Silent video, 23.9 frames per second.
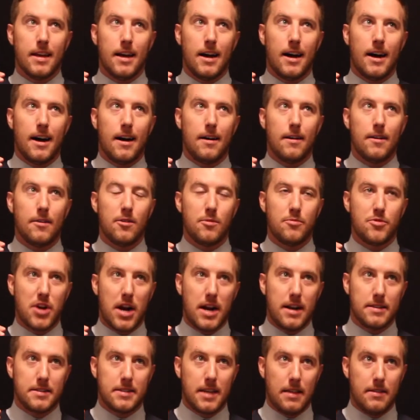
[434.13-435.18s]
I'm
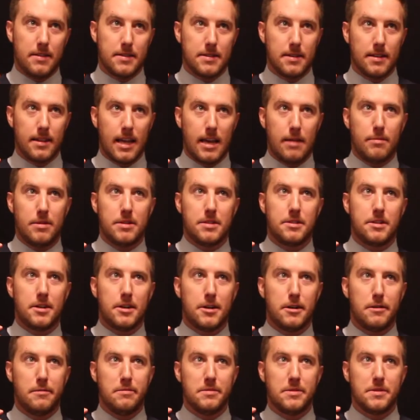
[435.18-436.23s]
trying to say this in layman's
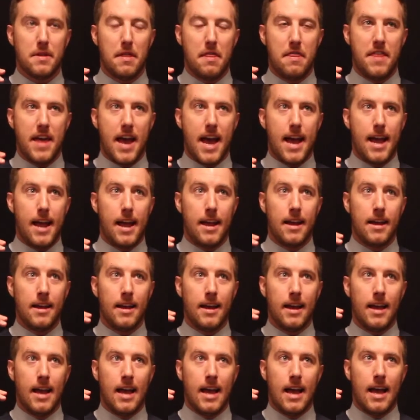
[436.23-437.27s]
terms, they
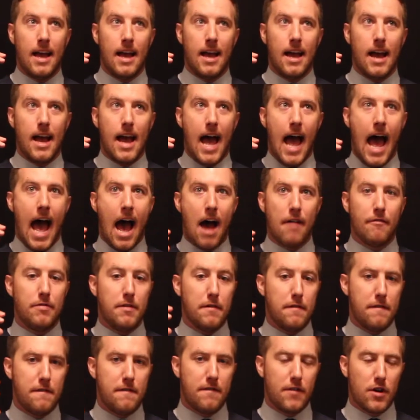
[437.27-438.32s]
have
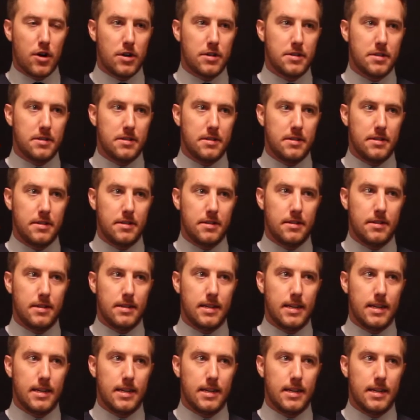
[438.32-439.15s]
the first,